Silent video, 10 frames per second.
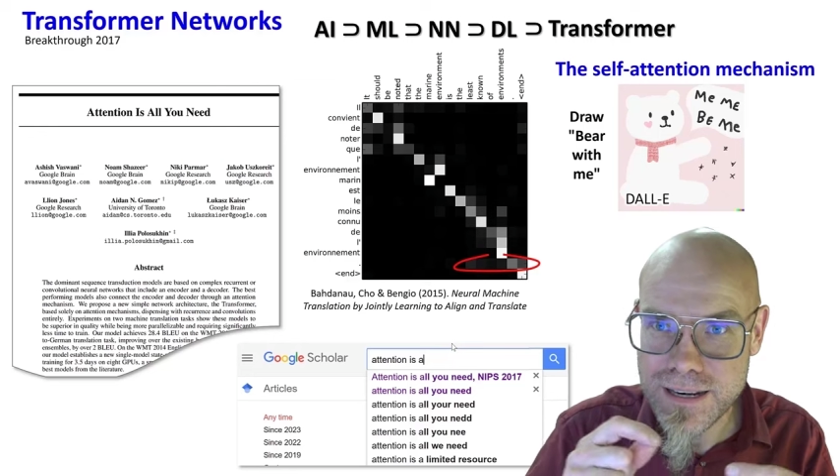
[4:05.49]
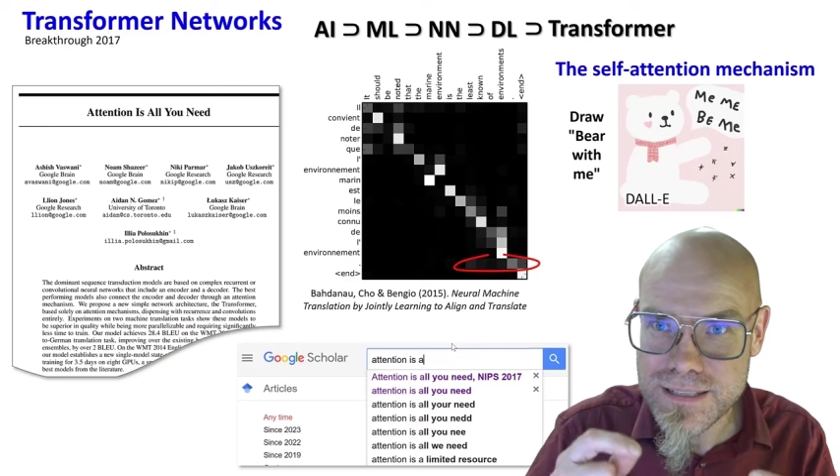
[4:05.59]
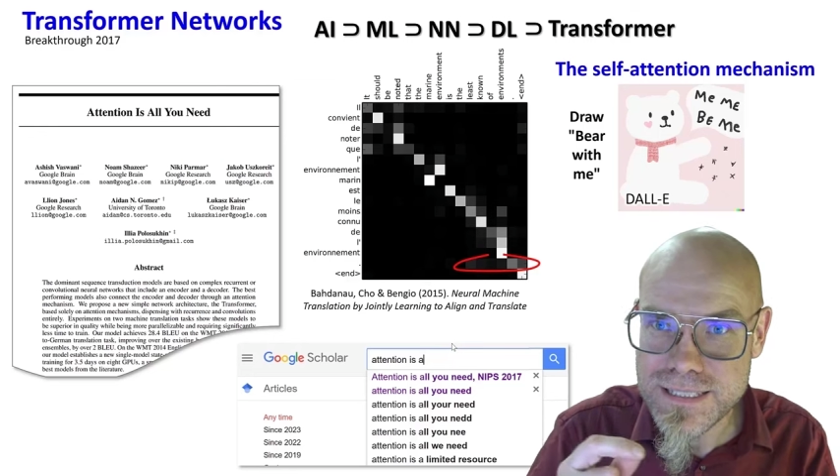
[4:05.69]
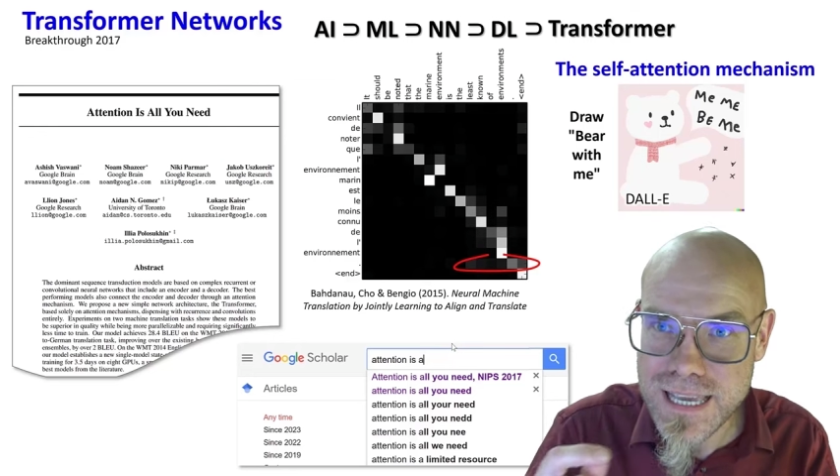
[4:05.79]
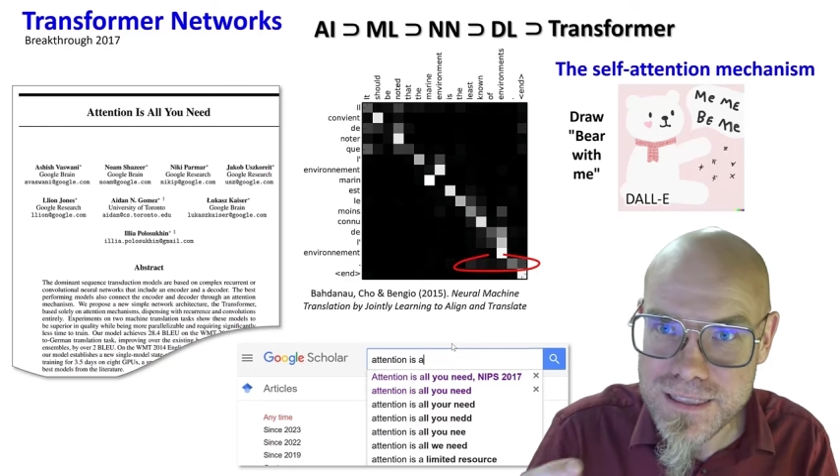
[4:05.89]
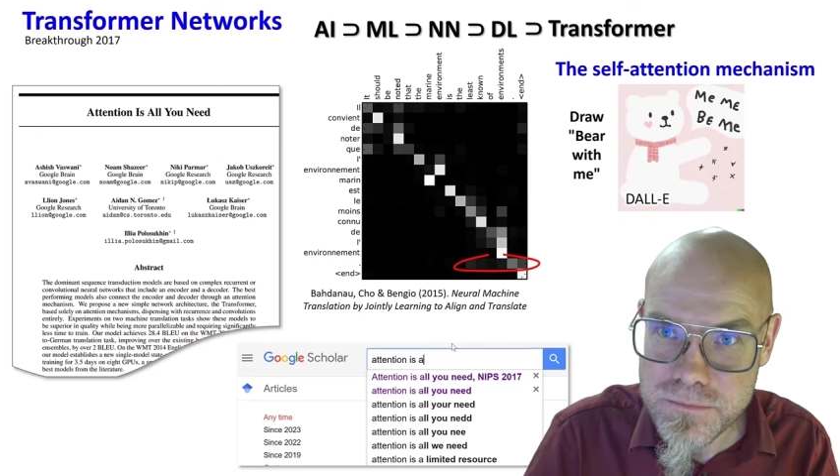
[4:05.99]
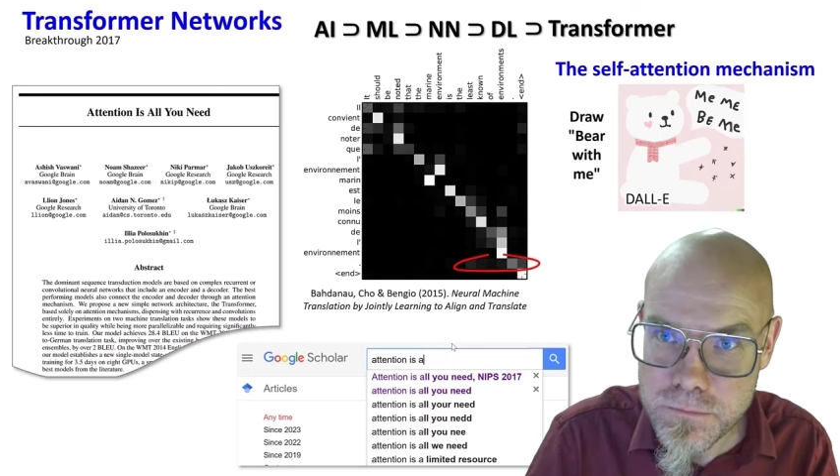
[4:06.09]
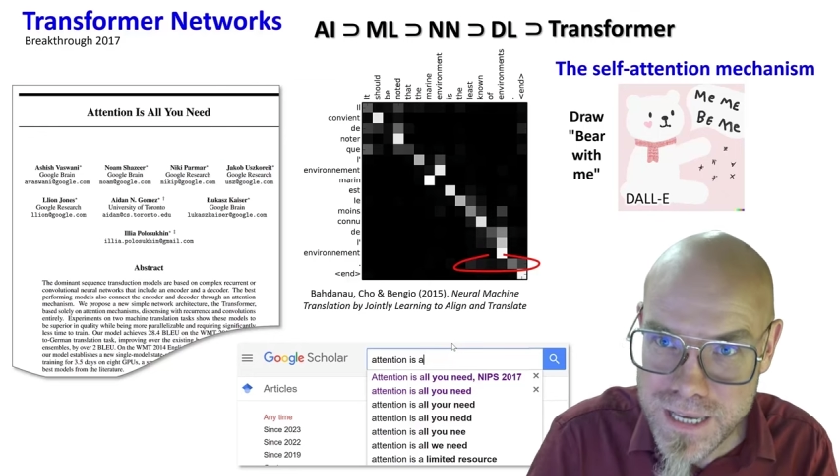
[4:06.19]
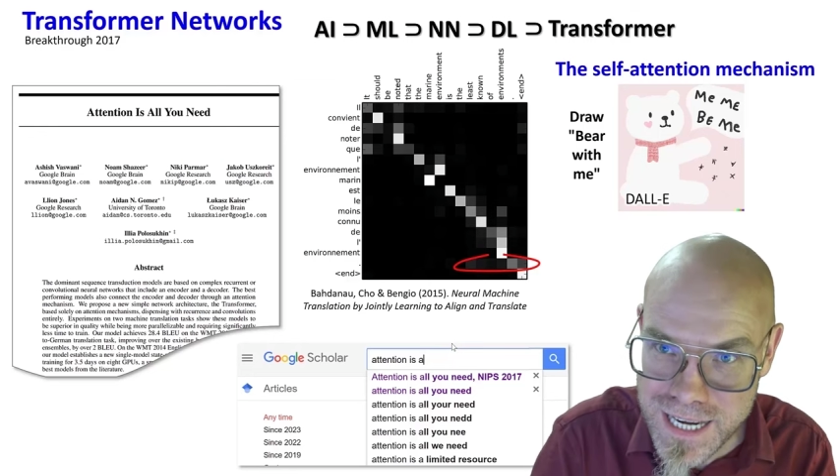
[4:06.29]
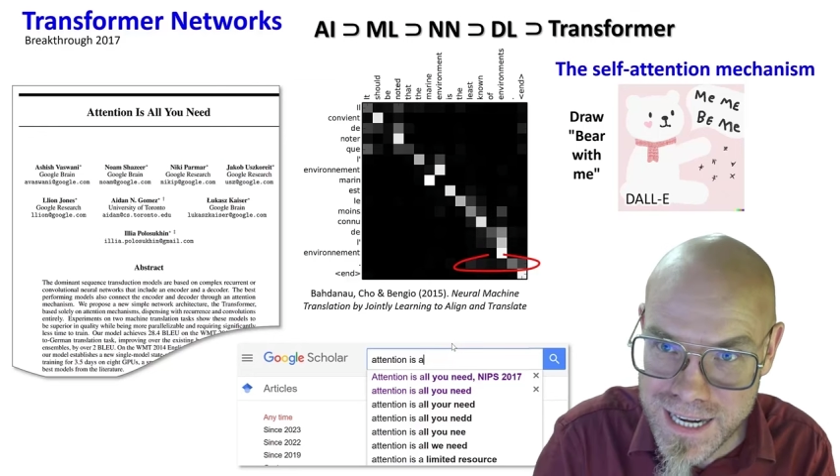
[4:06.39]
understand the
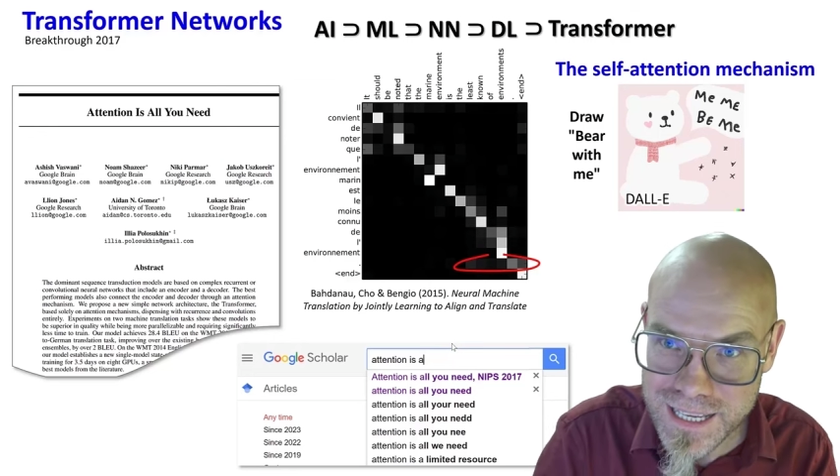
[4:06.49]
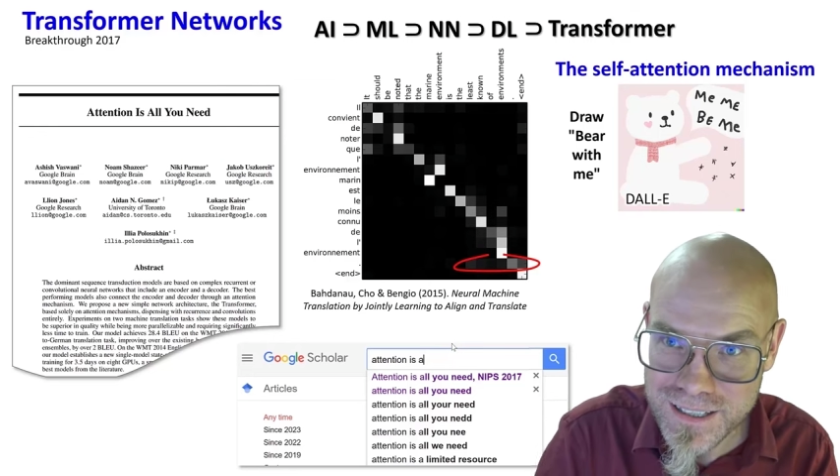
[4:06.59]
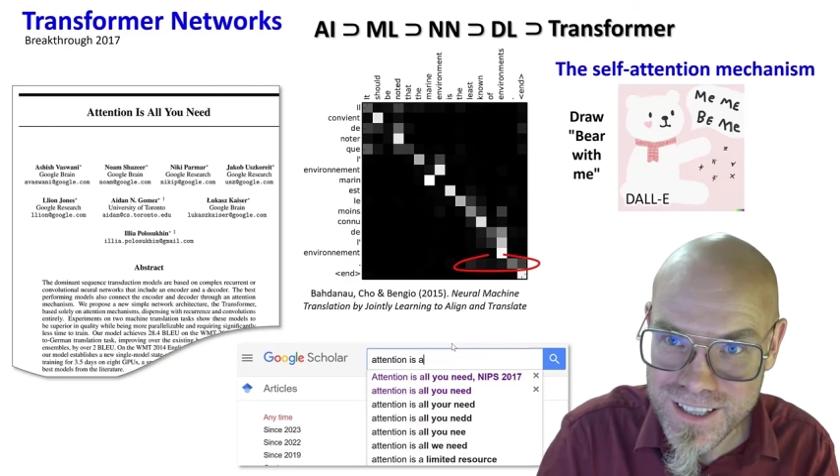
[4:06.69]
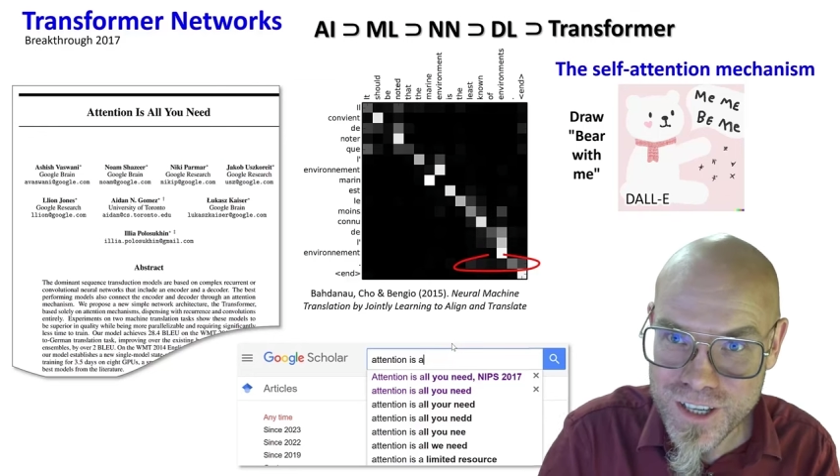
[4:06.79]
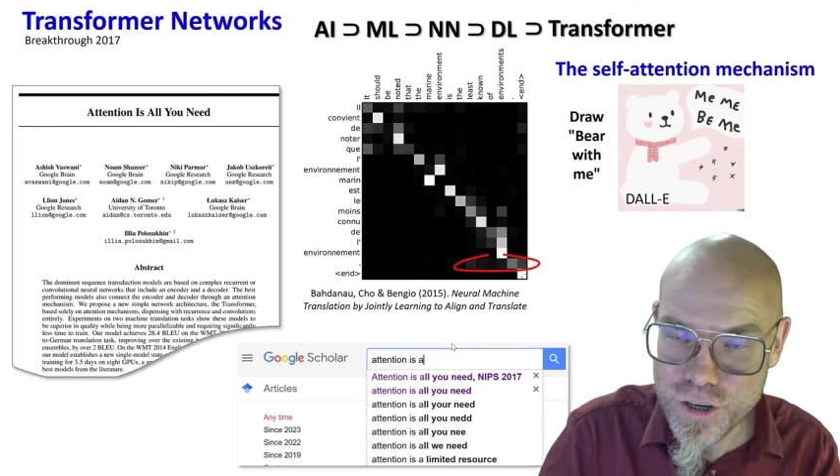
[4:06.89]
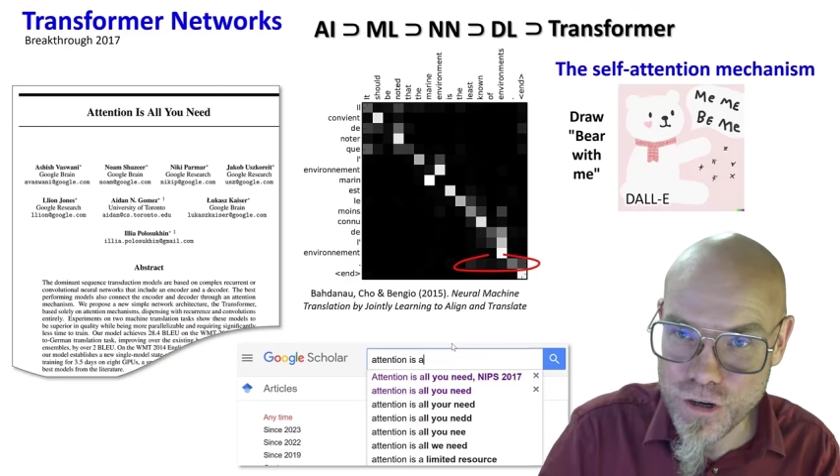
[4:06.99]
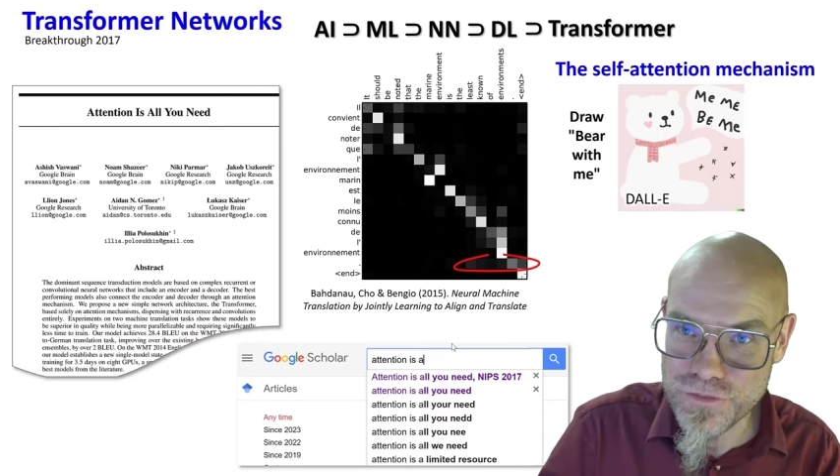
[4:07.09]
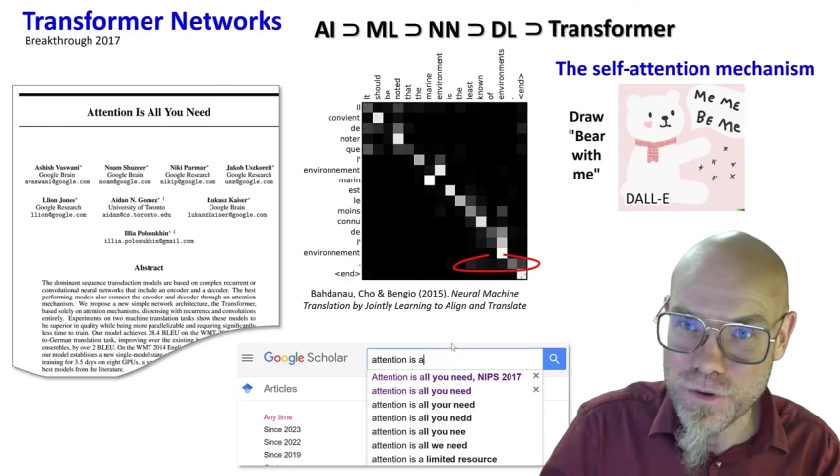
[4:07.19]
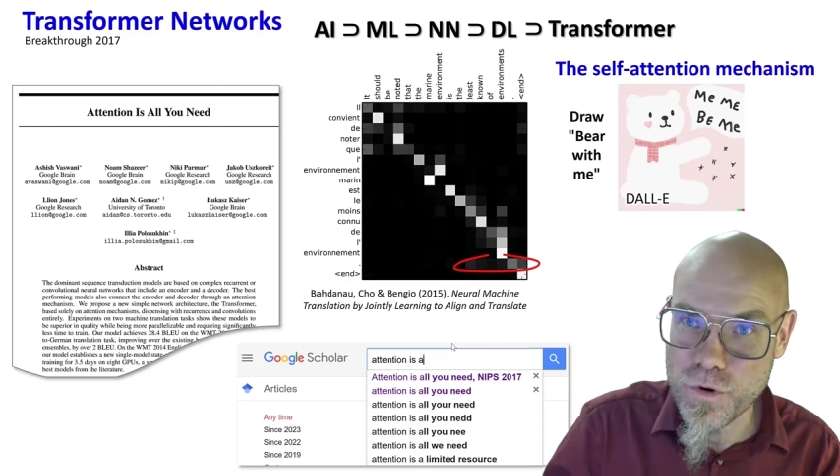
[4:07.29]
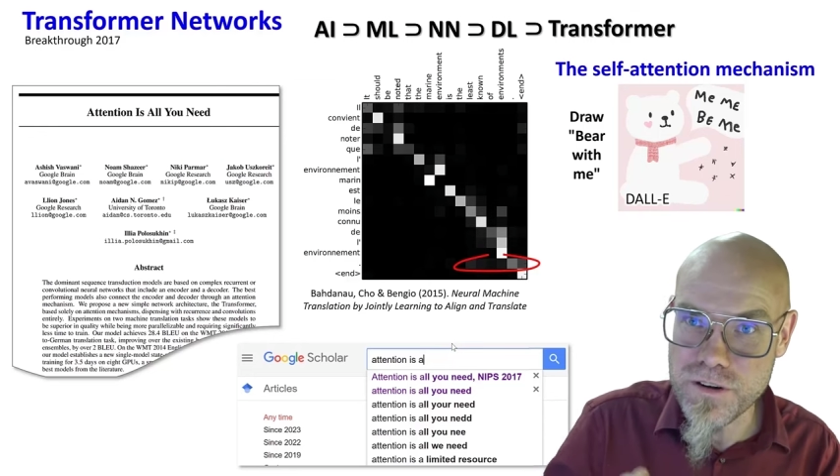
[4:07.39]
meaning
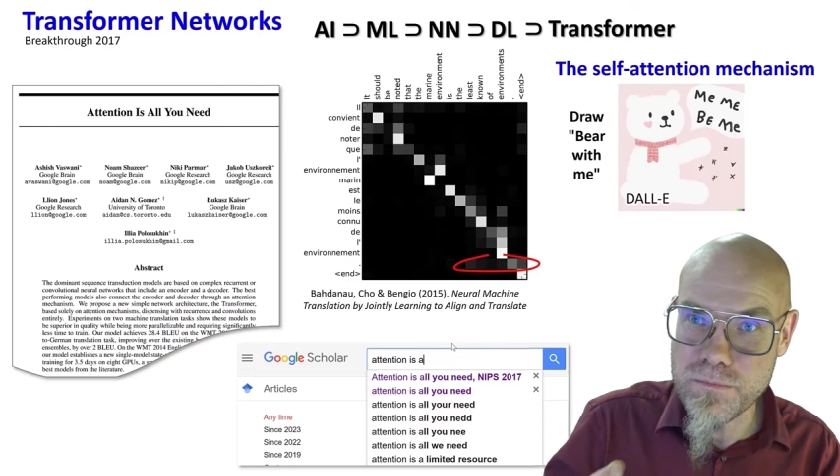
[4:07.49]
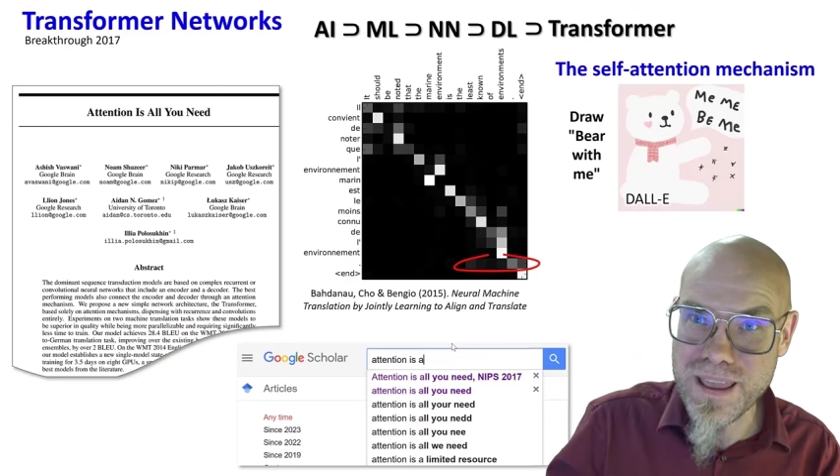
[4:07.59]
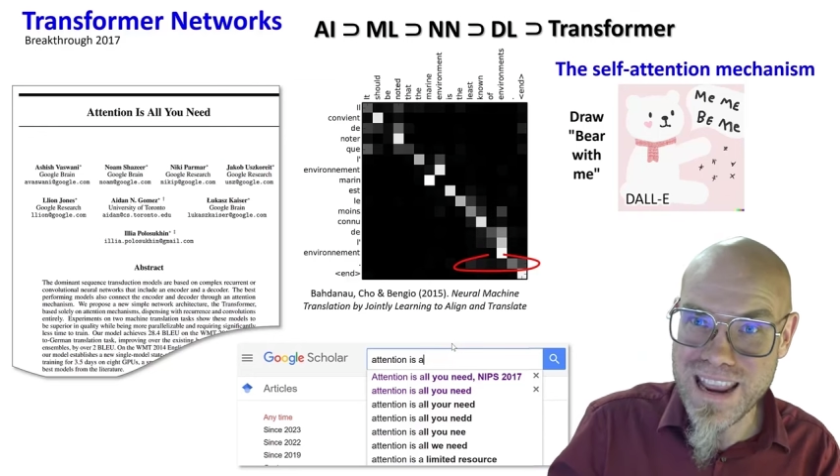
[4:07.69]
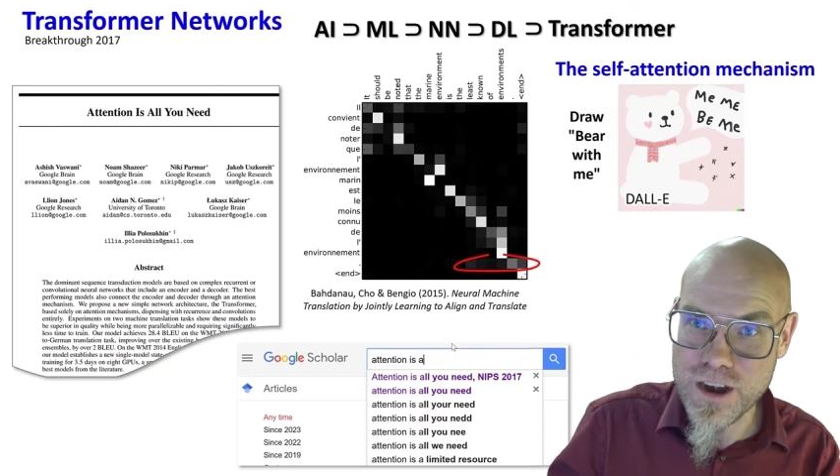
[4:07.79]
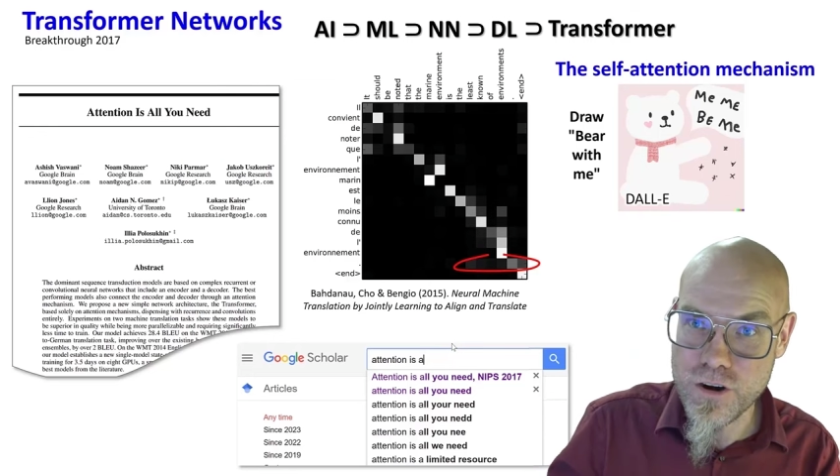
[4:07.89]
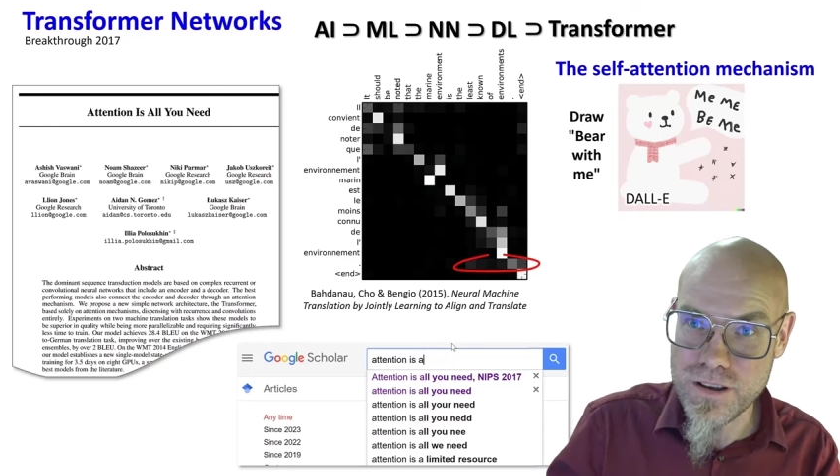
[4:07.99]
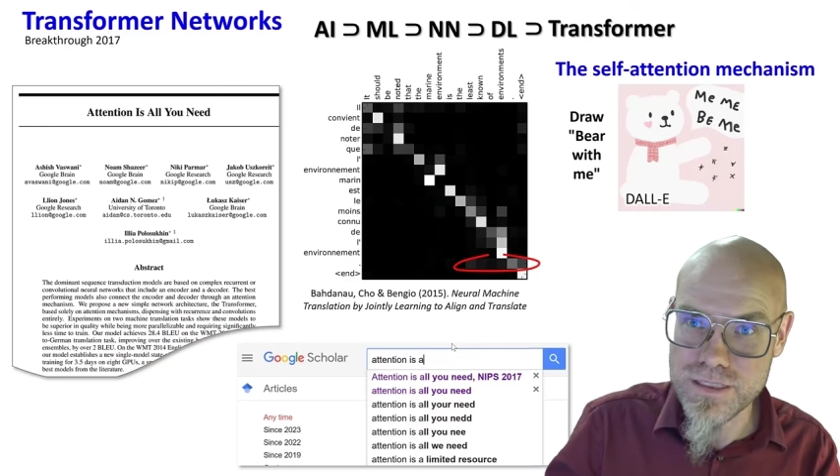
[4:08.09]
of the word bear.